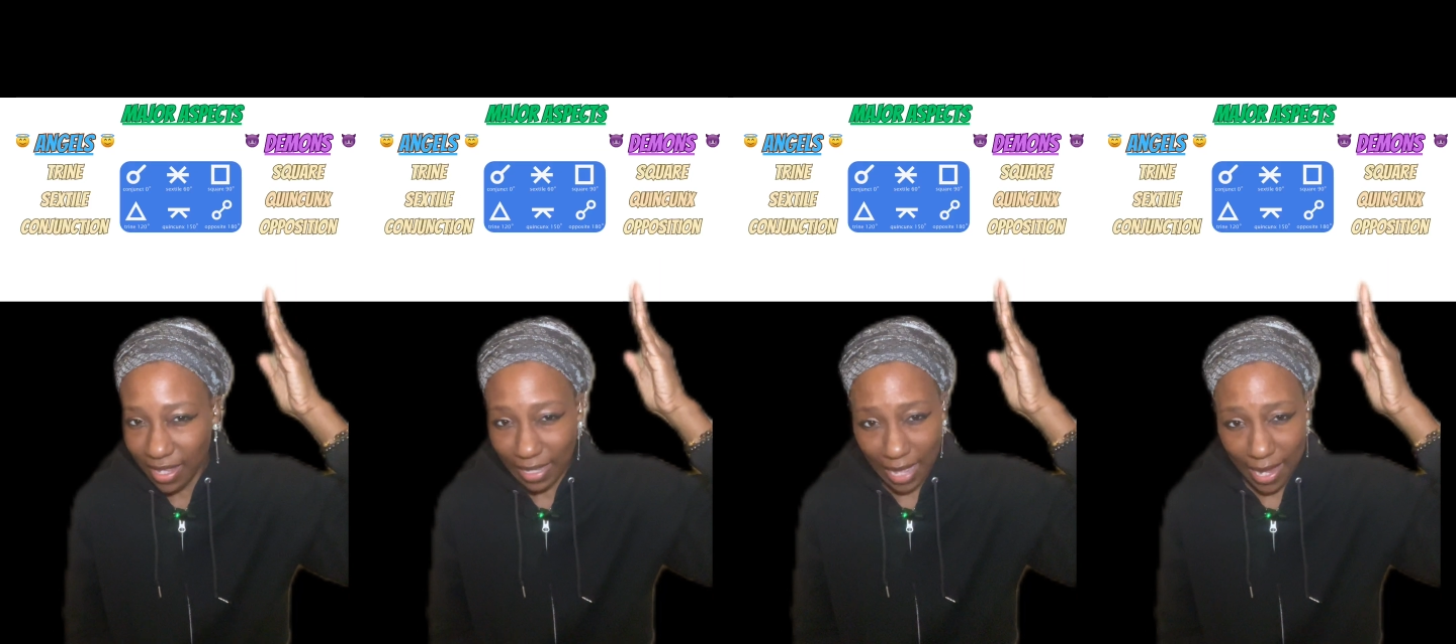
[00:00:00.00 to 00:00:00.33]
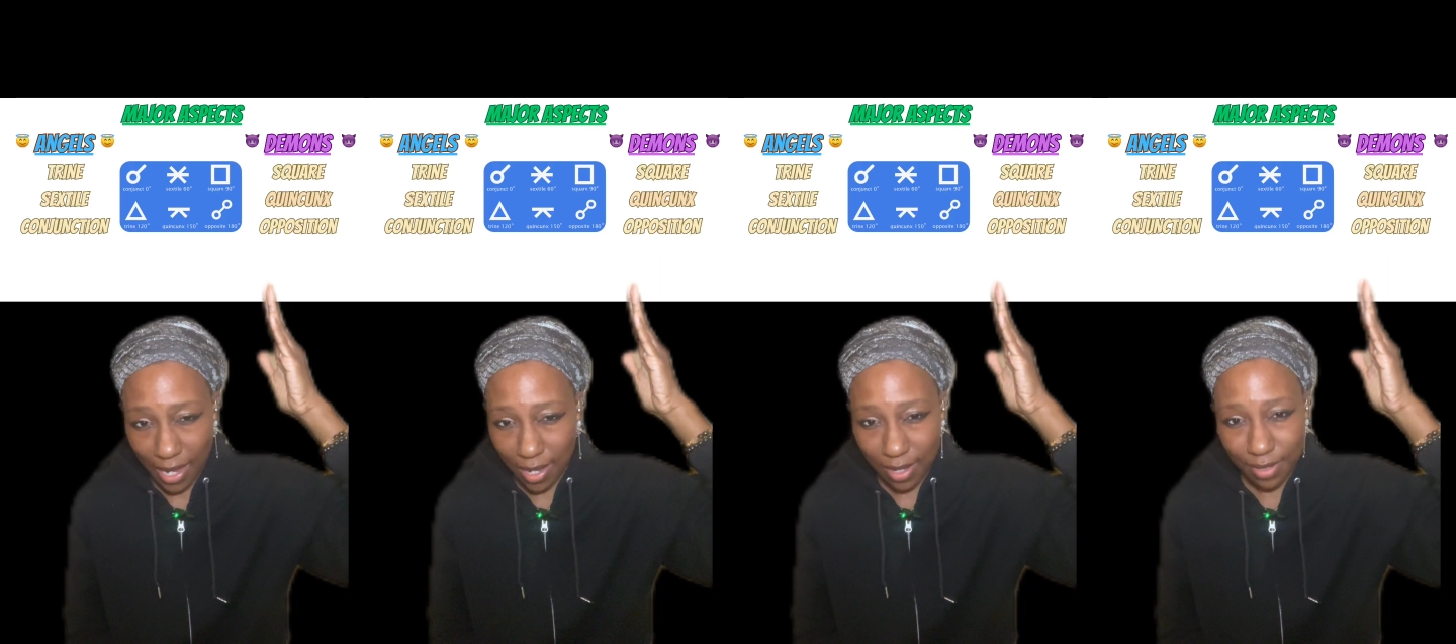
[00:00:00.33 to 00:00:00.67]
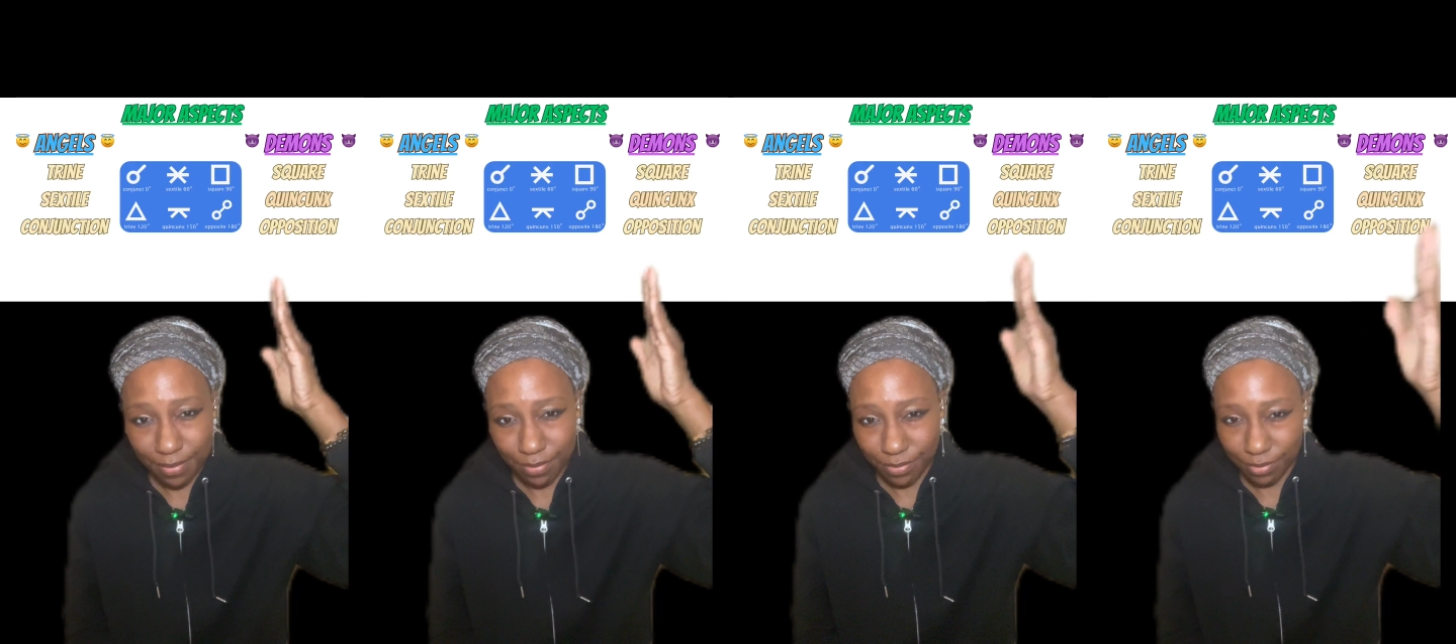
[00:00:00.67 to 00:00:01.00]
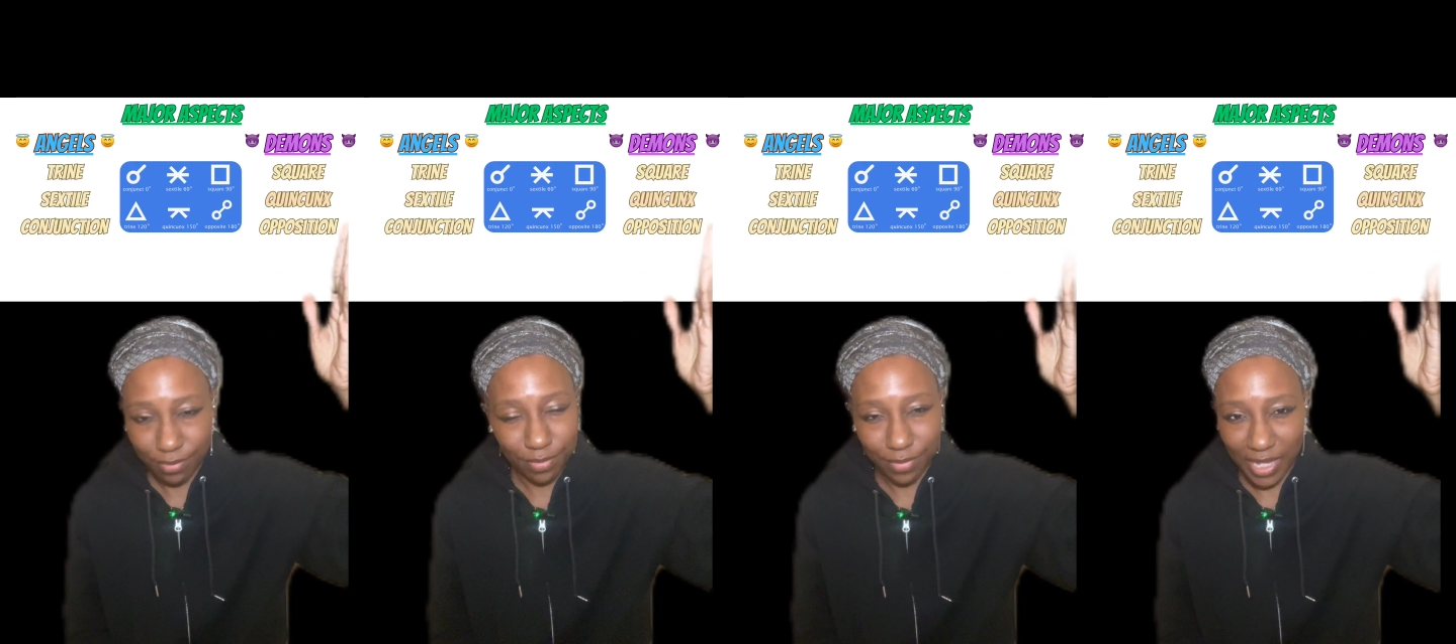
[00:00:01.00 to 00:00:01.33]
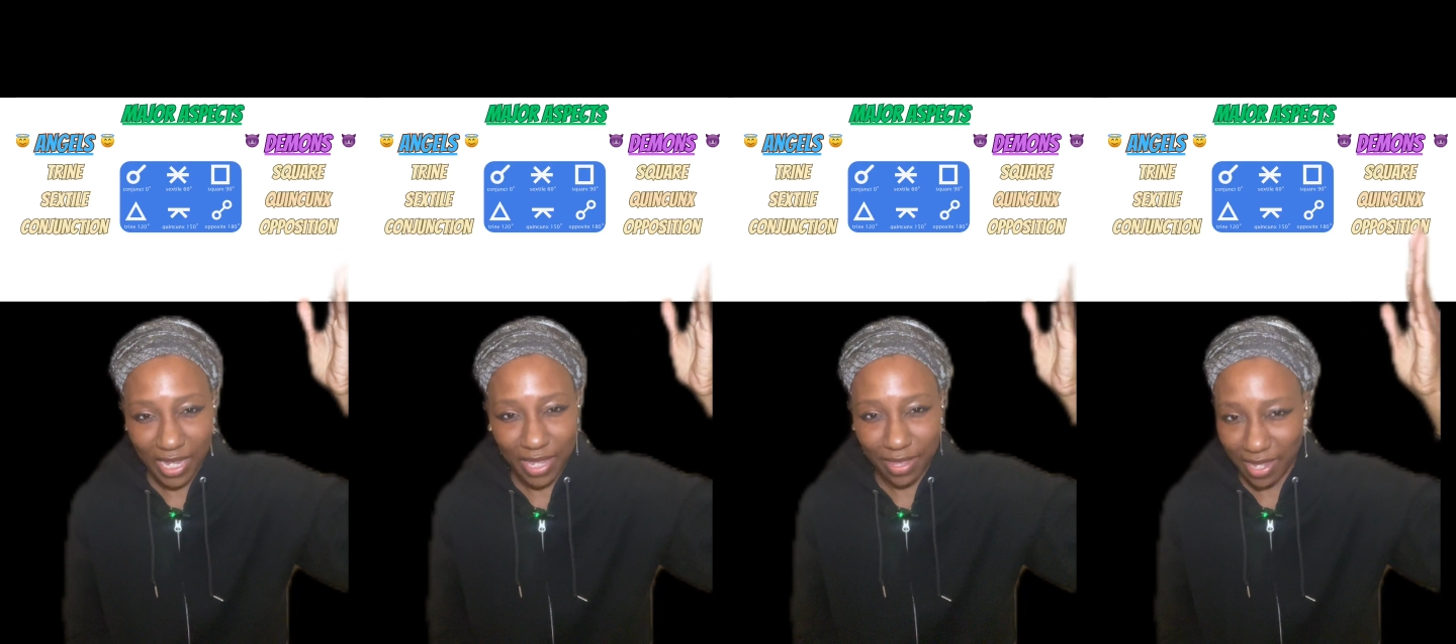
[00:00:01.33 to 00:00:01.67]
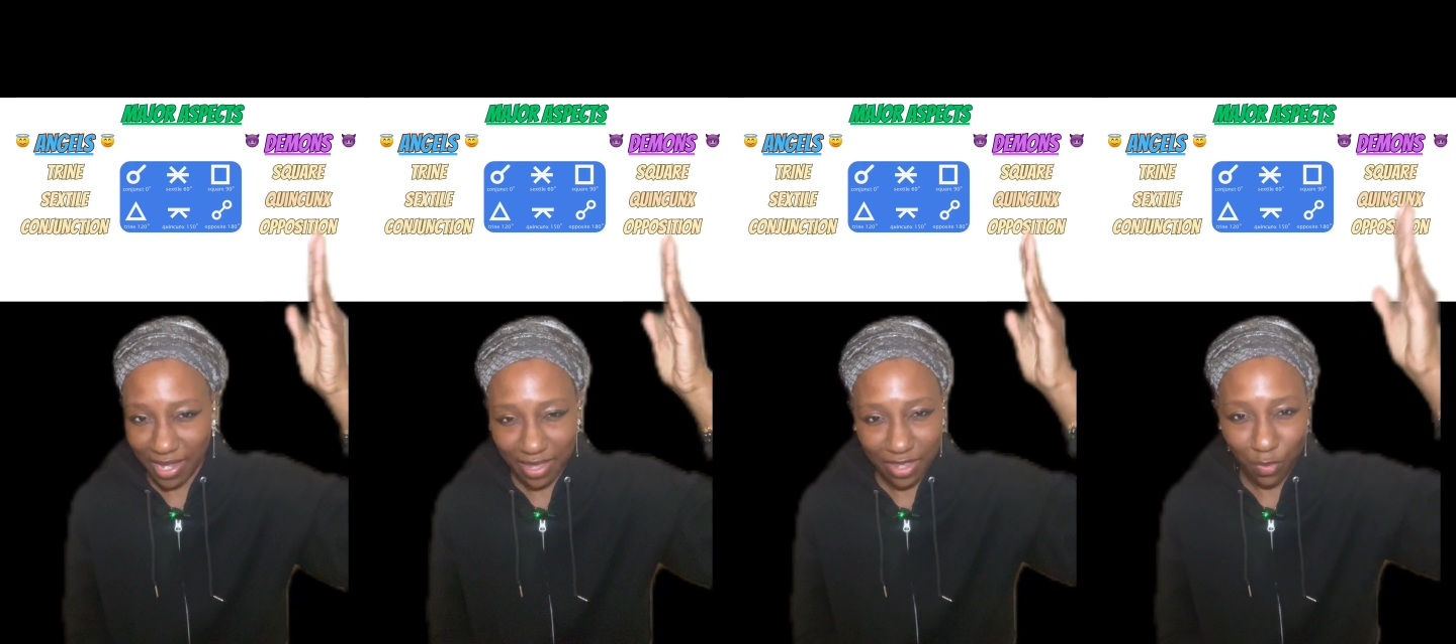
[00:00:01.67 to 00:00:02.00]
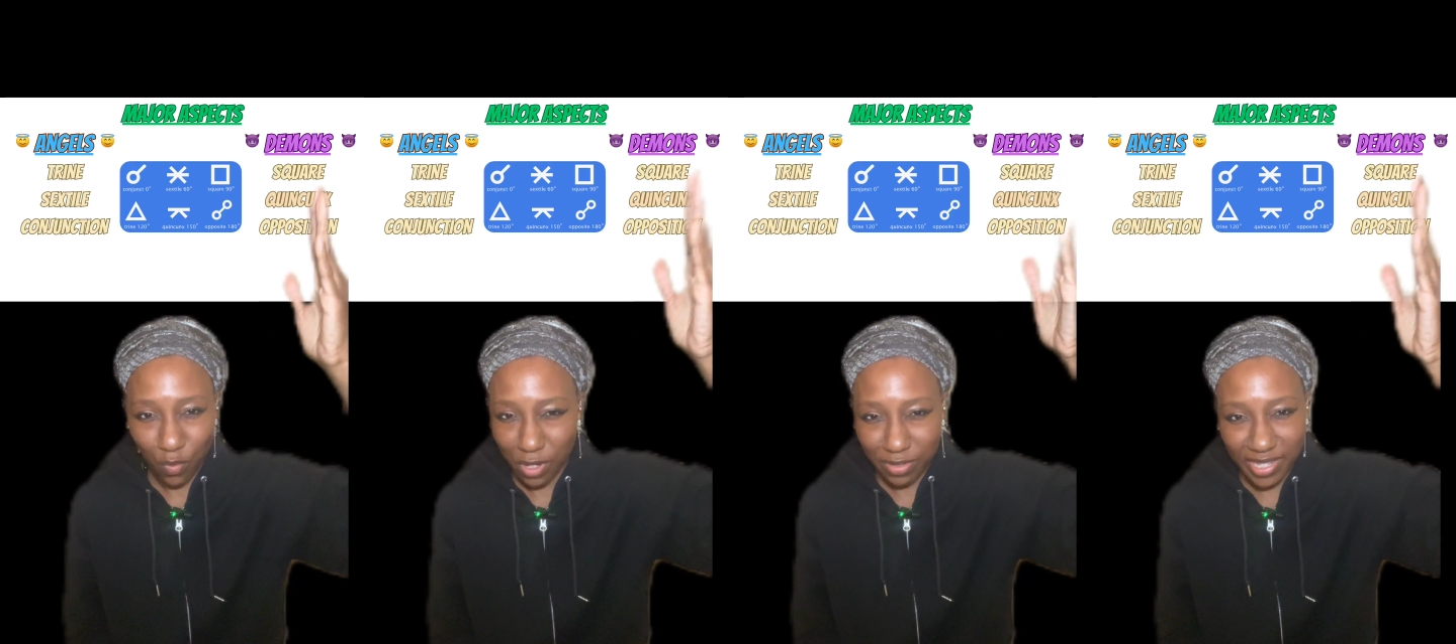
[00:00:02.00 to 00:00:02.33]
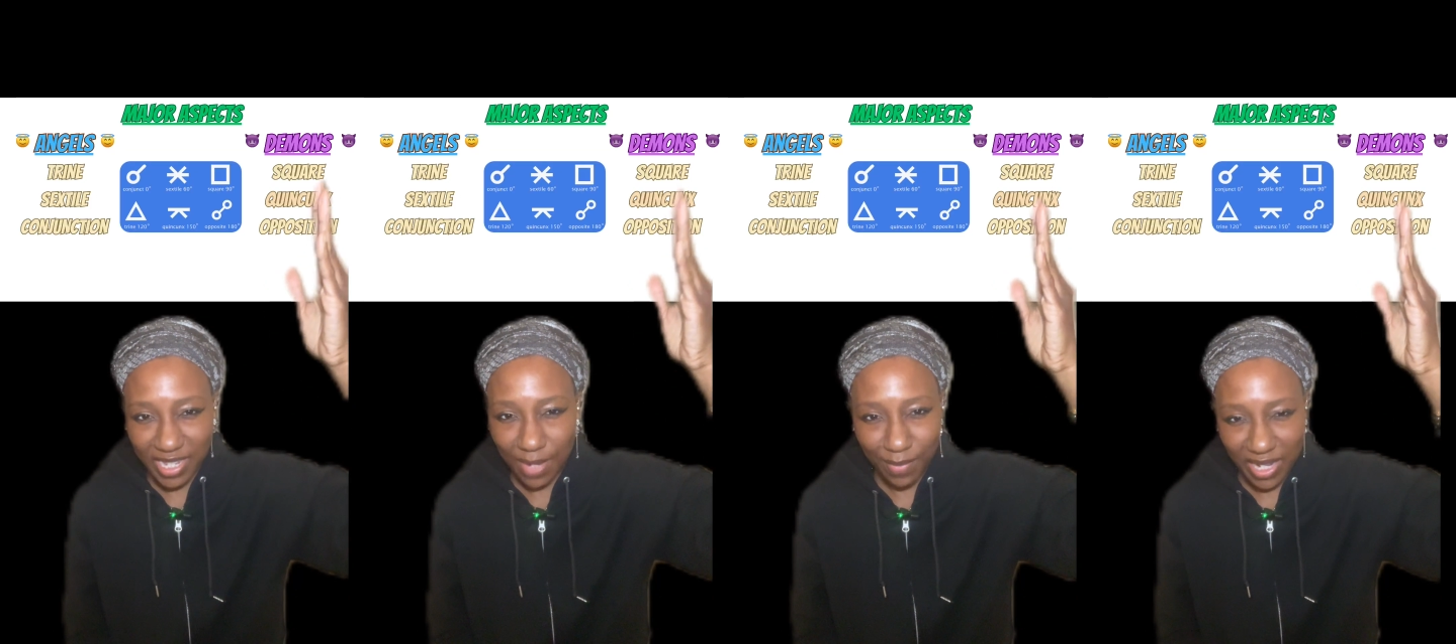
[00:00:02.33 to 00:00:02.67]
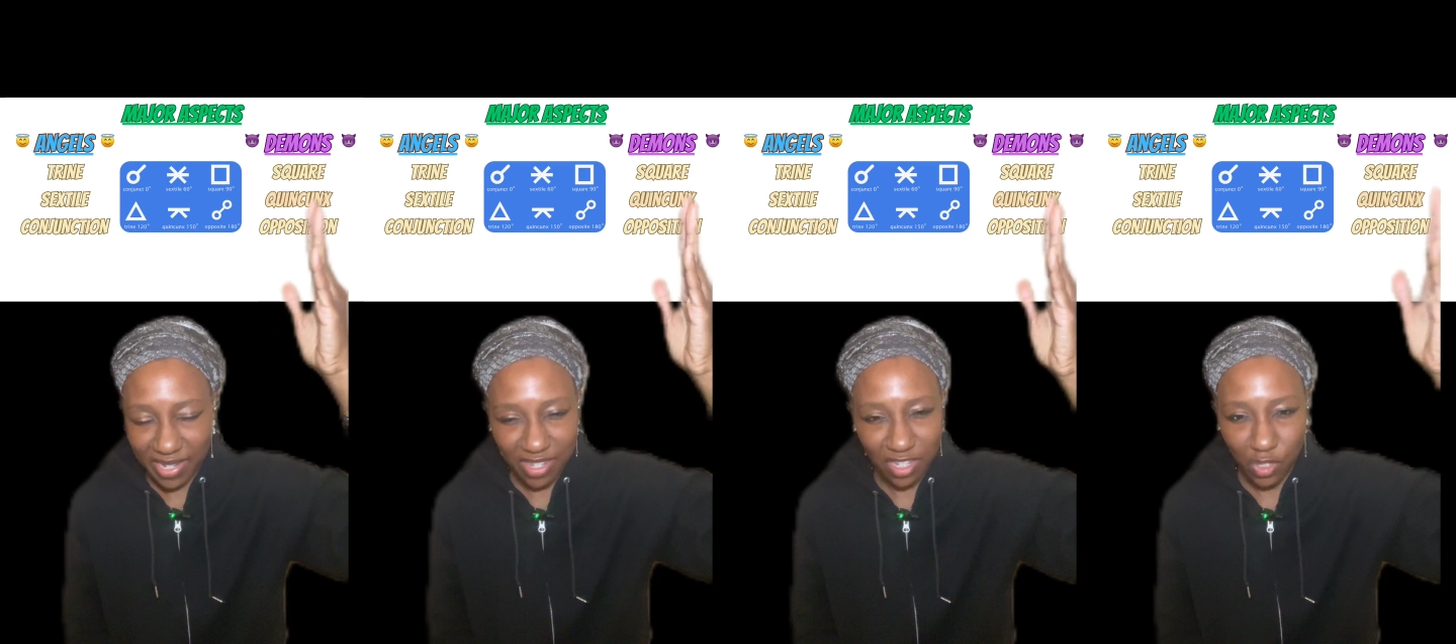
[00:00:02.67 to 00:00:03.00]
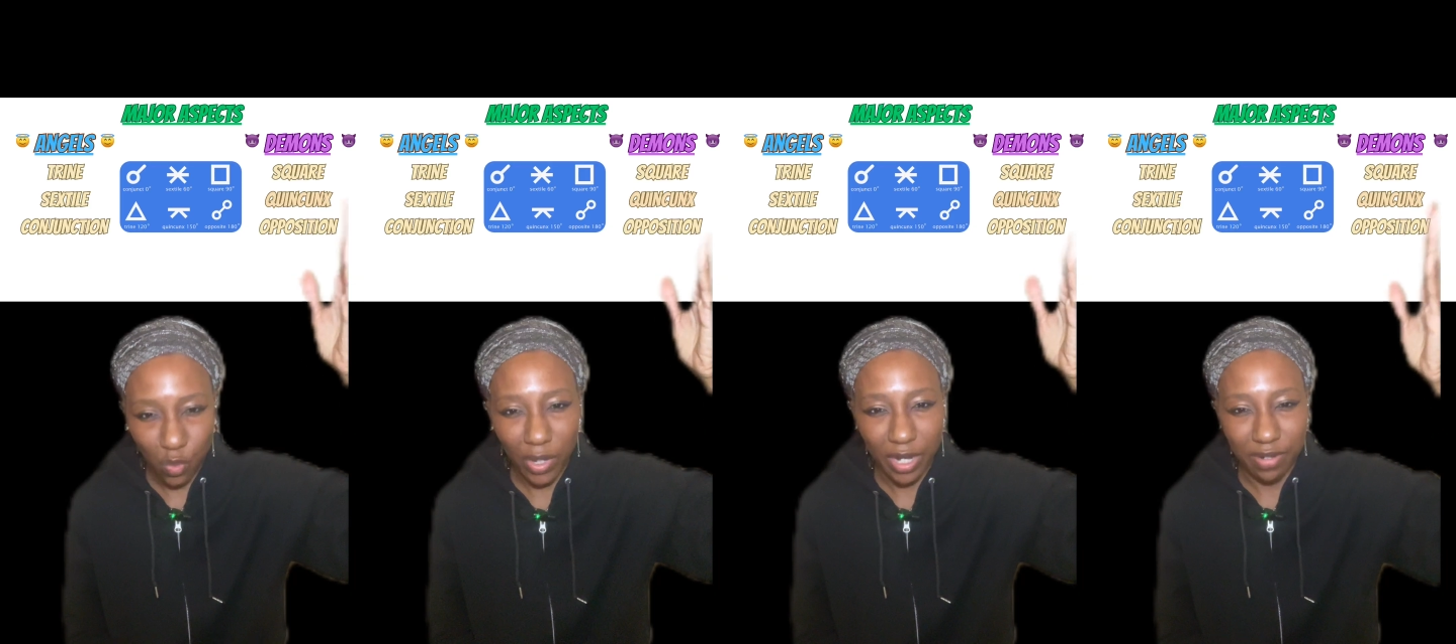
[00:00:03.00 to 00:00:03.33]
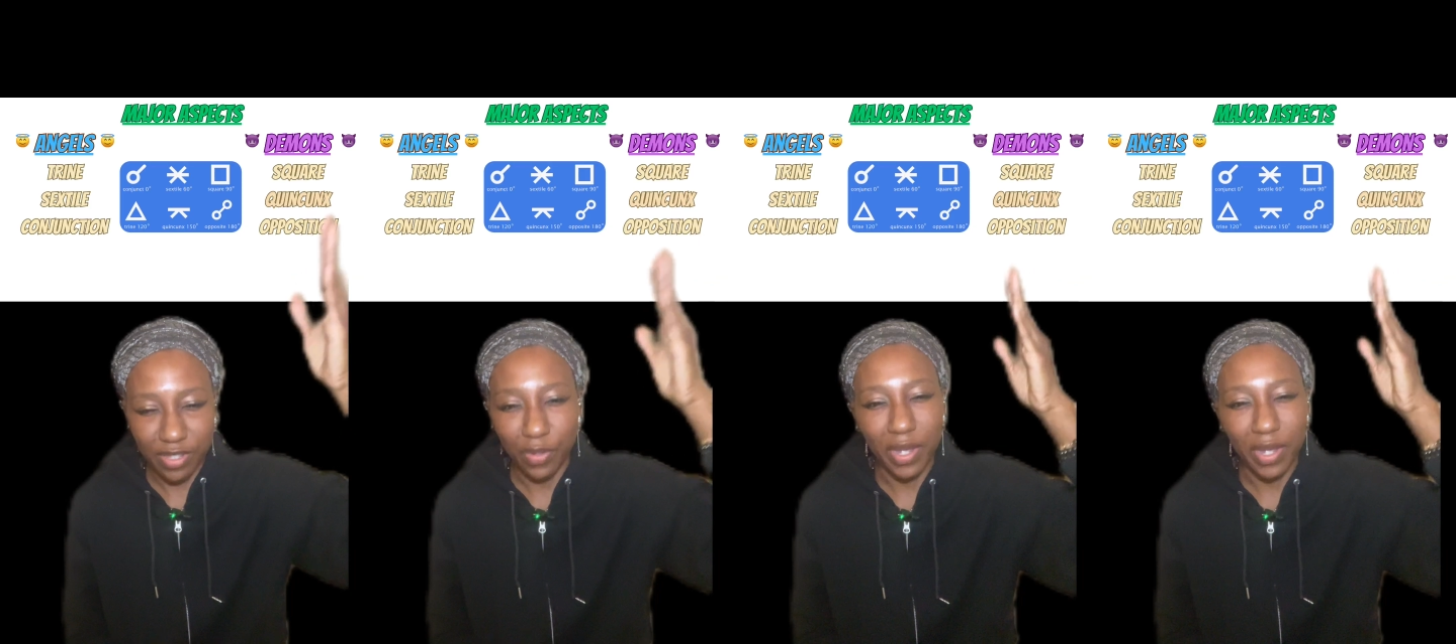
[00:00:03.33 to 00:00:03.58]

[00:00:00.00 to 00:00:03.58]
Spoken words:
Like, and the worst demon is the squares.